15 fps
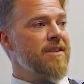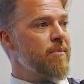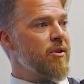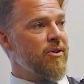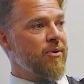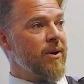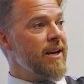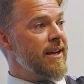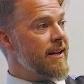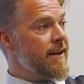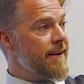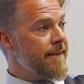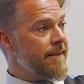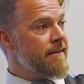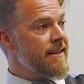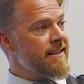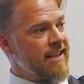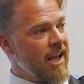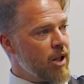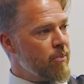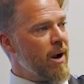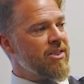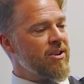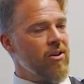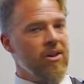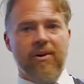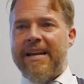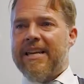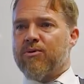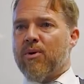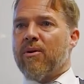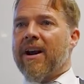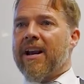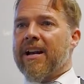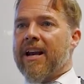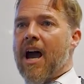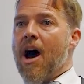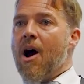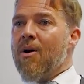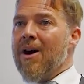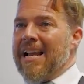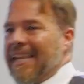Number 3, celebrate the little wins. We ready to go?